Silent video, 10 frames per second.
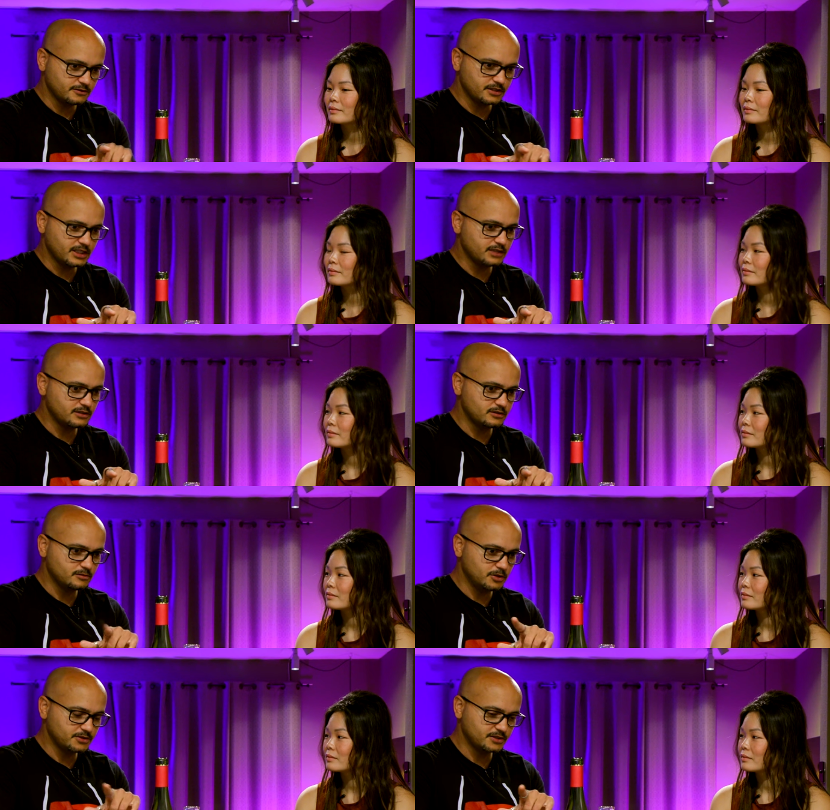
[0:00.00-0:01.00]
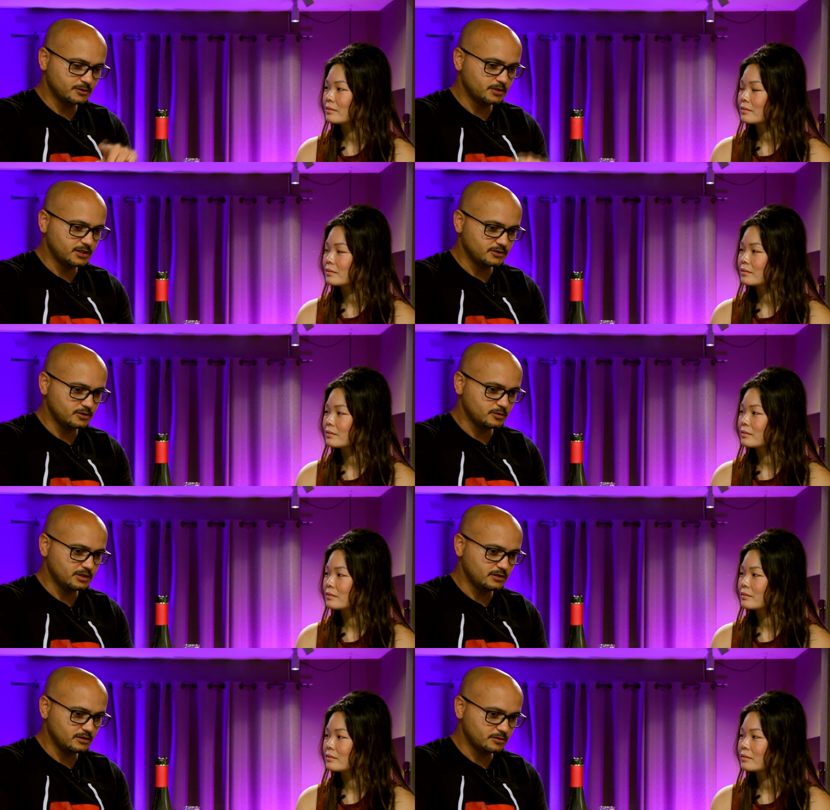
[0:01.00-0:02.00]
Speaker 1: for that, most of the wines would
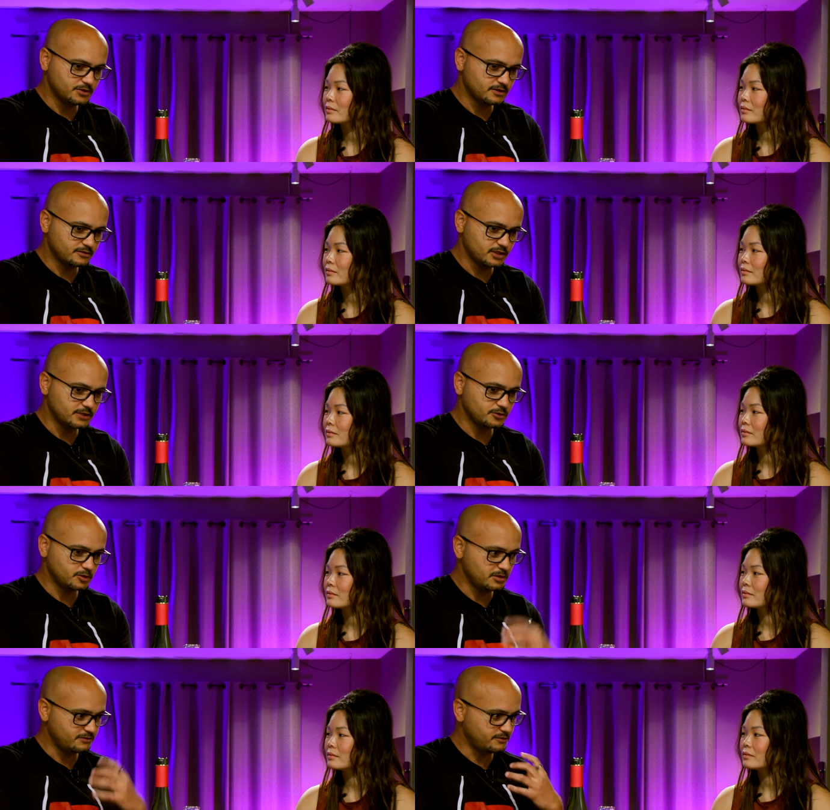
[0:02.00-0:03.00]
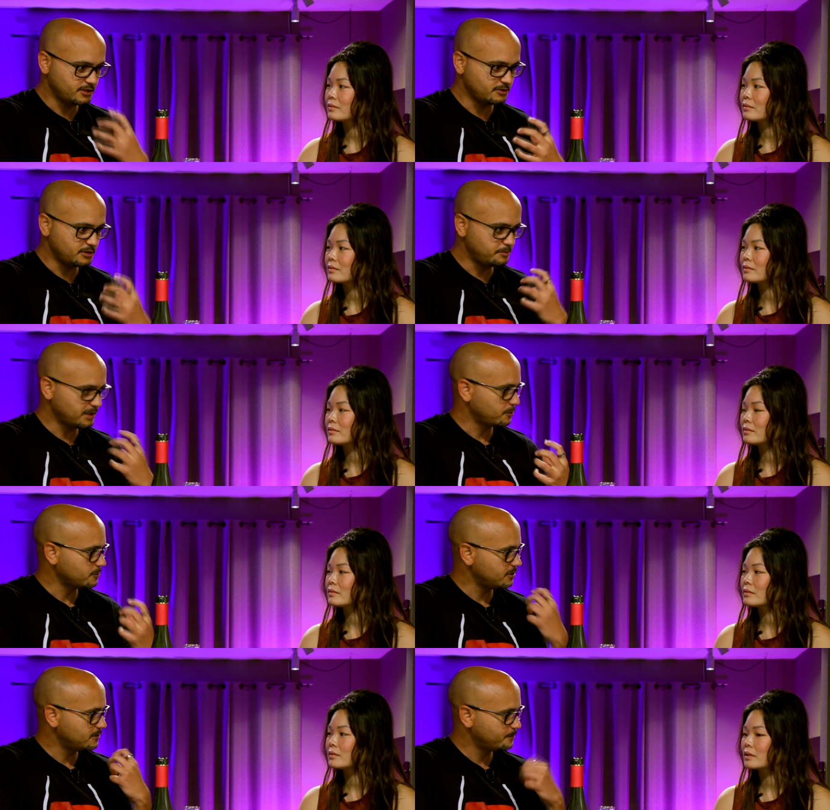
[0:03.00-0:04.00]
be, most of the varietals would be very
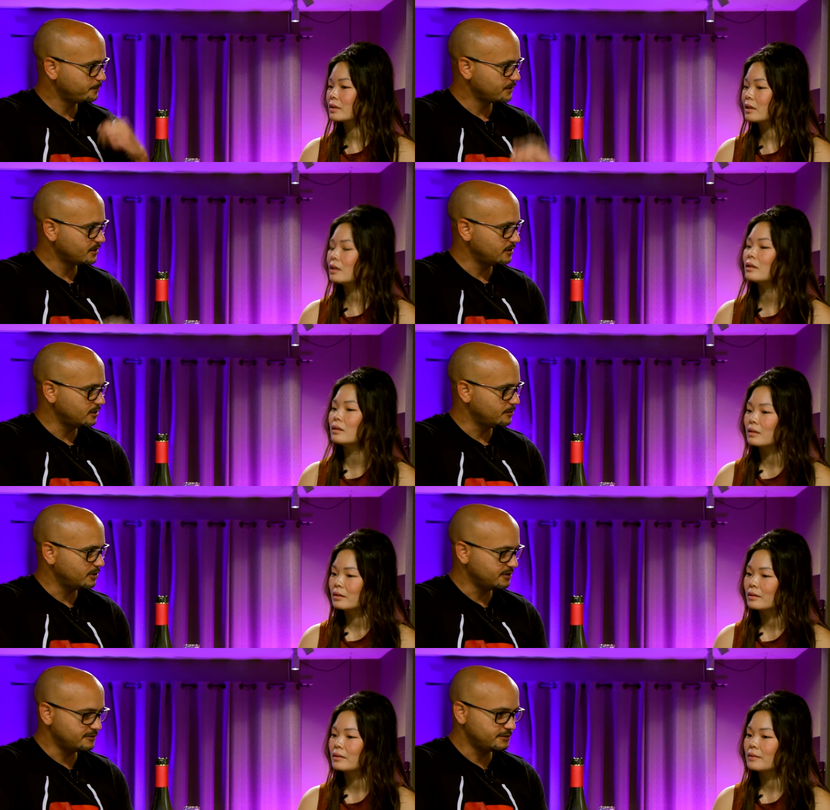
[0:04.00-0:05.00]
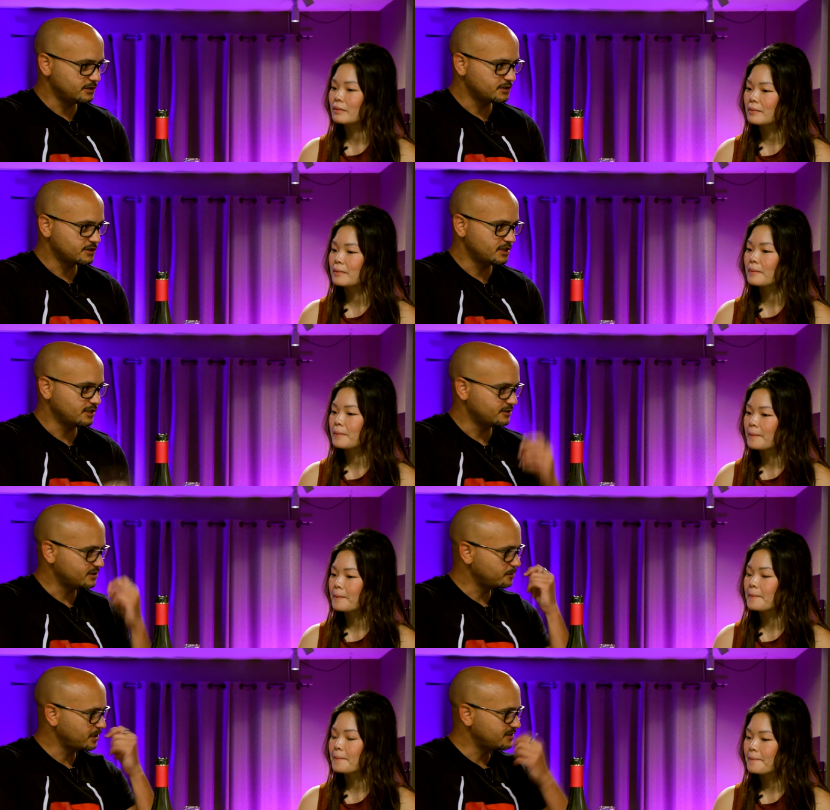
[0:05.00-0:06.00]
peppery uh -huh. um, on the finish and have
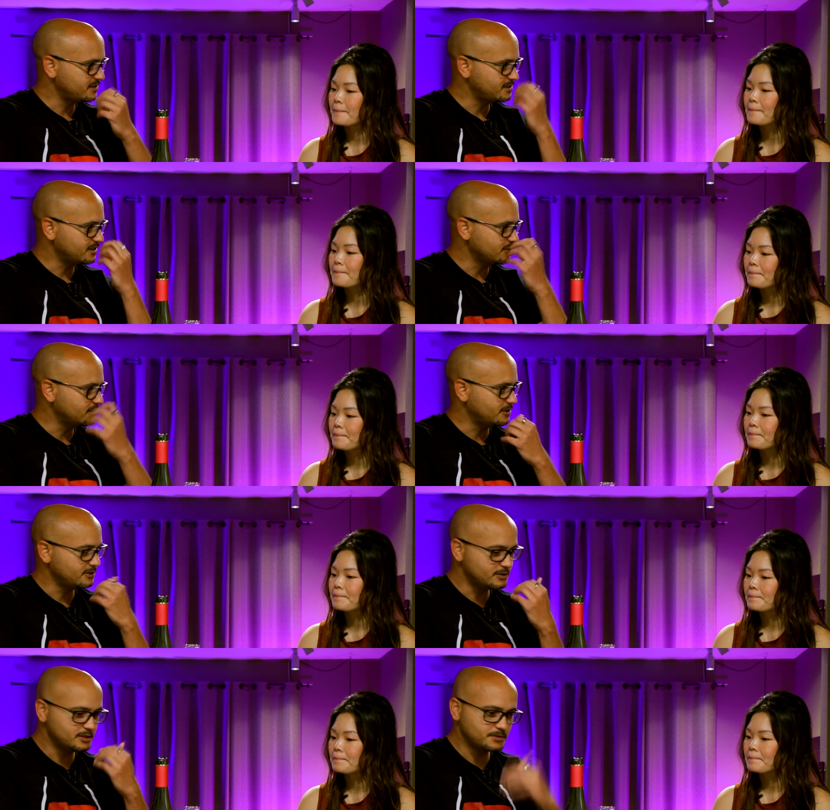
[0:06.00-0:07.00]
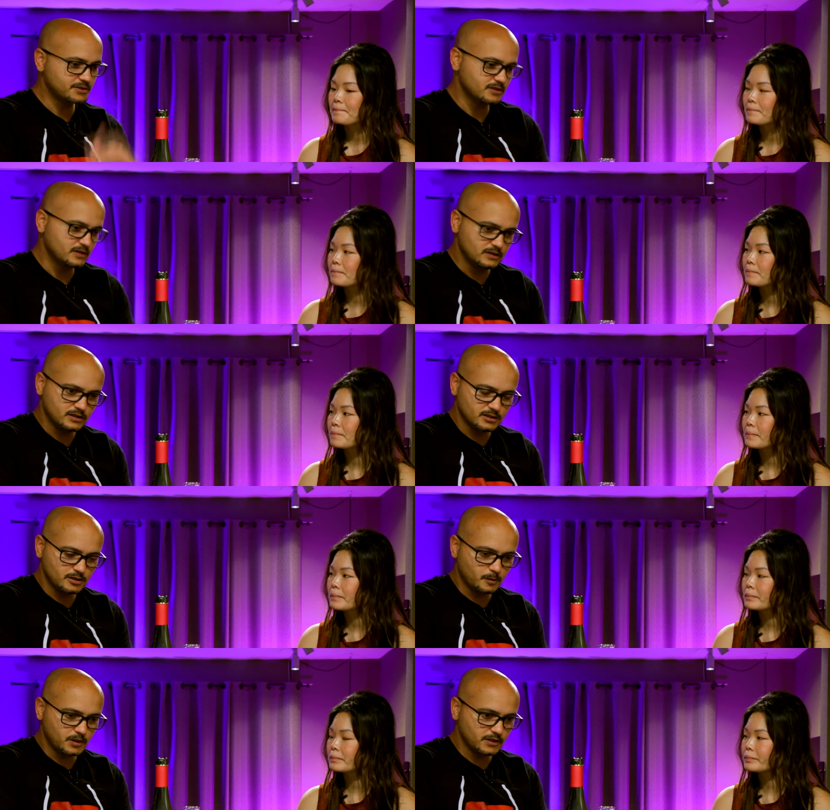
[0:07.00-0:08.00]
a spicy tingle on your lips.
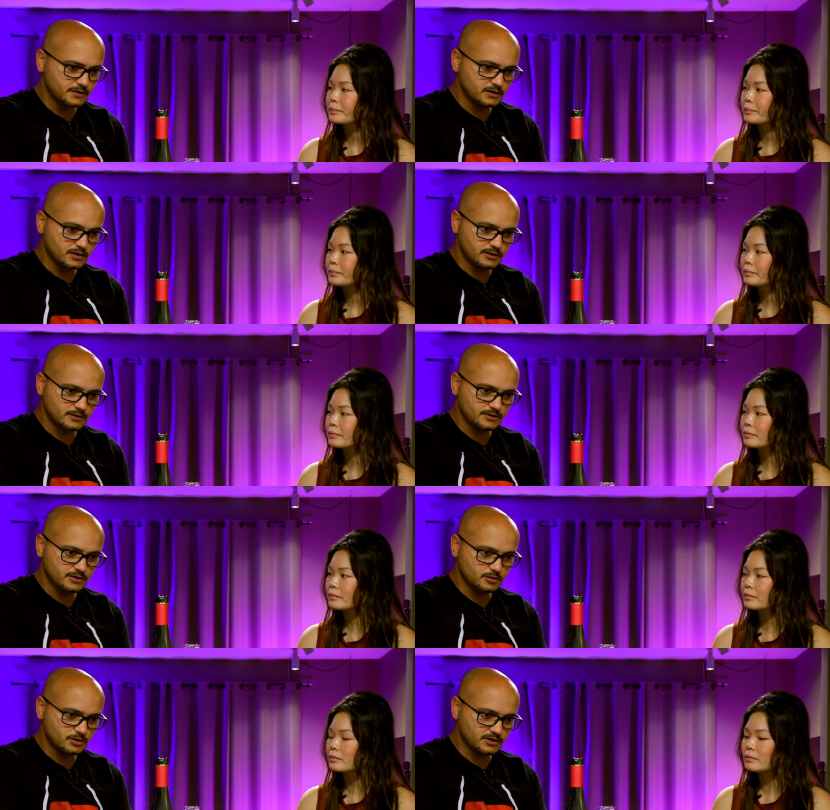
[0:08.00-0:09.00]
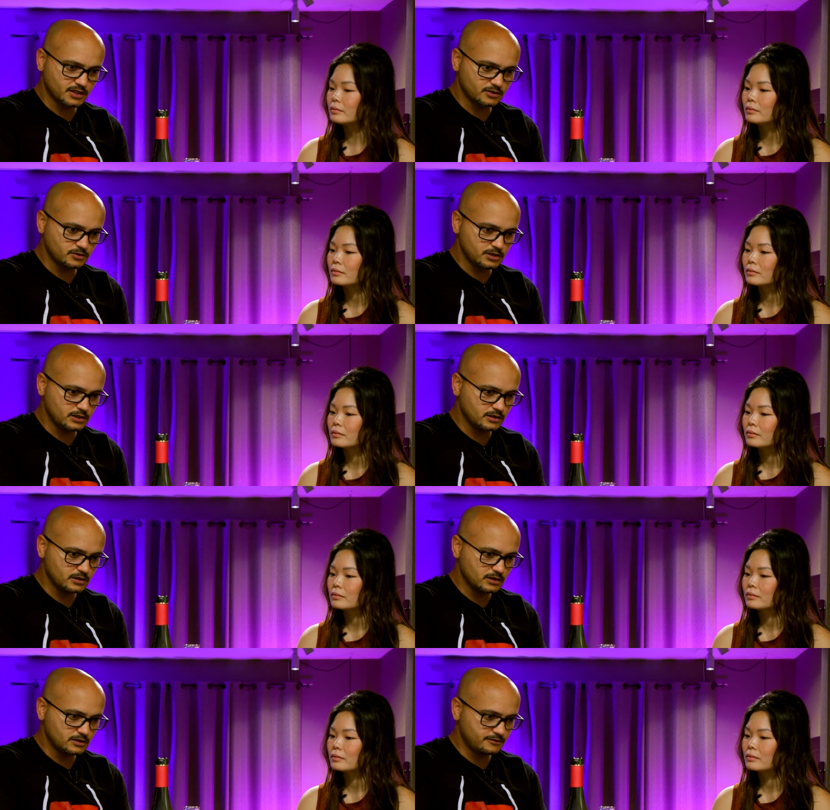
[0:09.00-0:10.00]
But uh, this one's actually
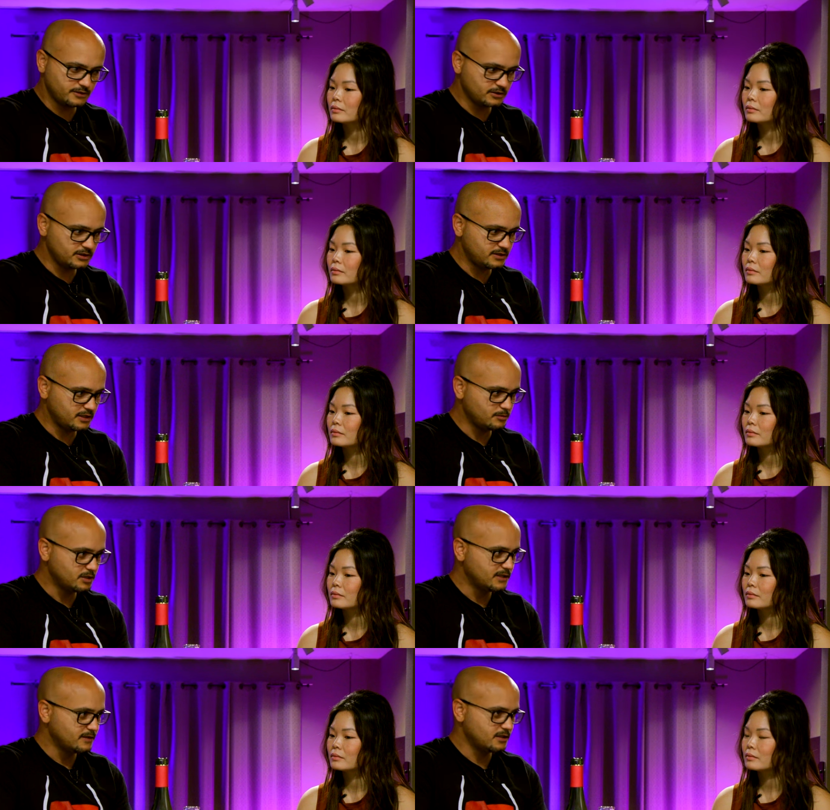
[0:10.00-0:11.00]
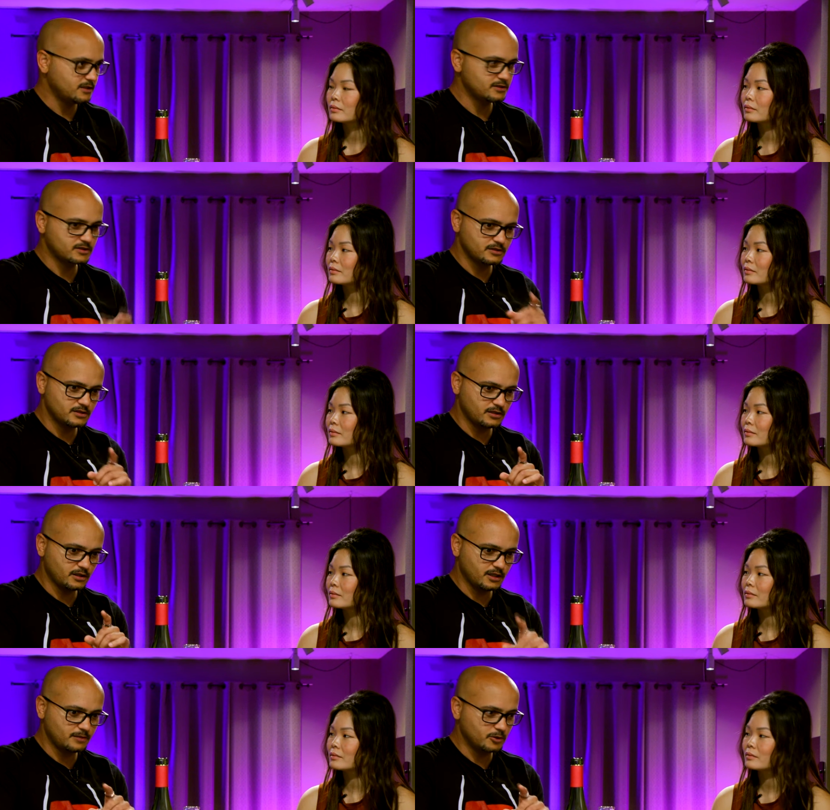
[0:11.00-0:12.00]
fairly tame, and that's
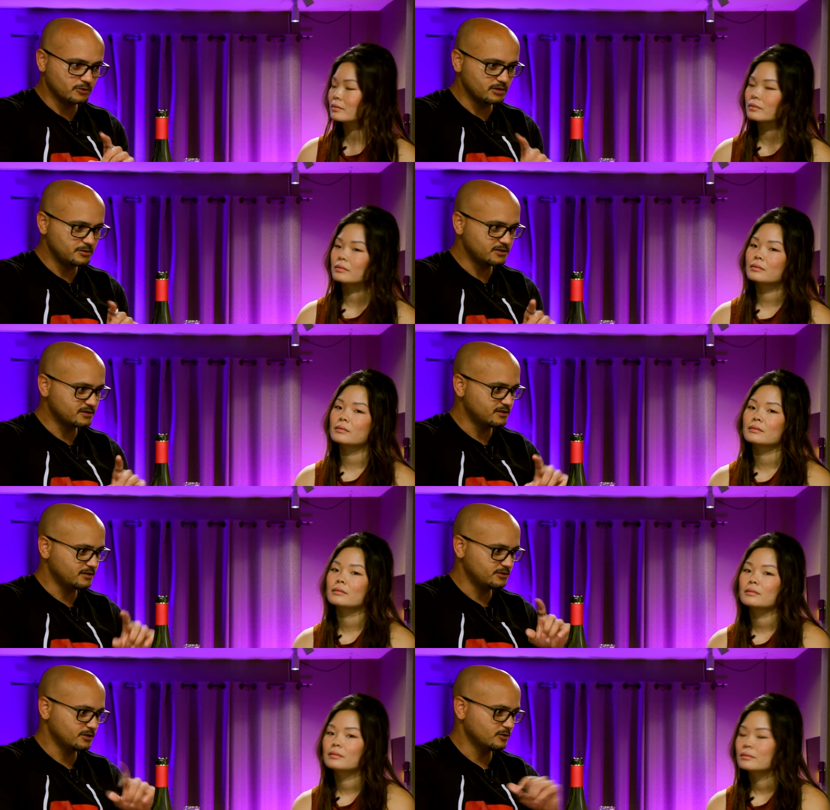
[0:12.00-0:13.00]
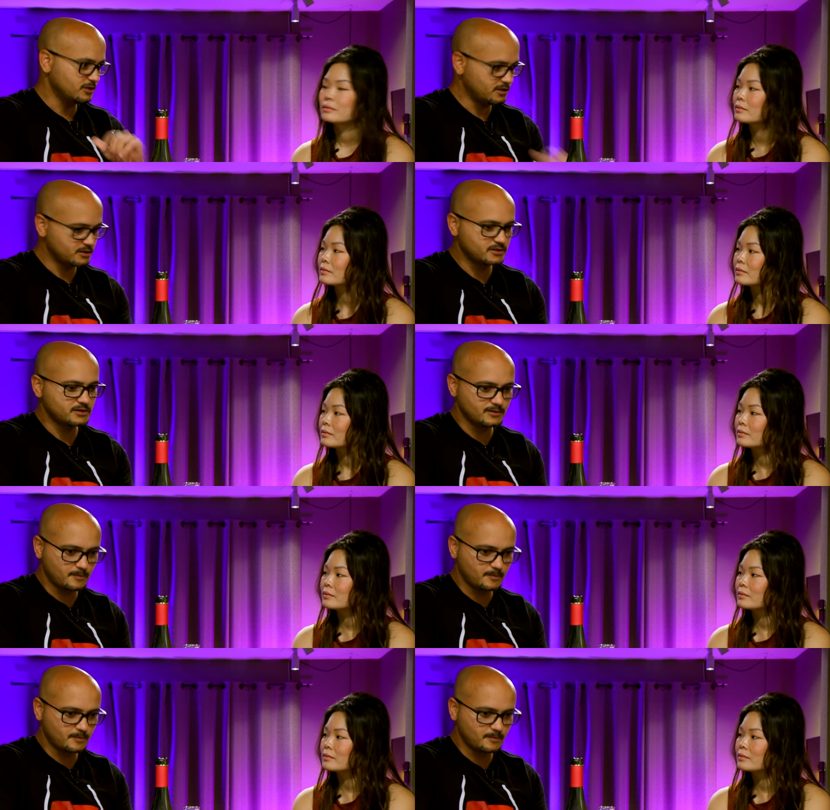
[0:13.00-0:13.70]
a lot more reminiscent of the Grenache.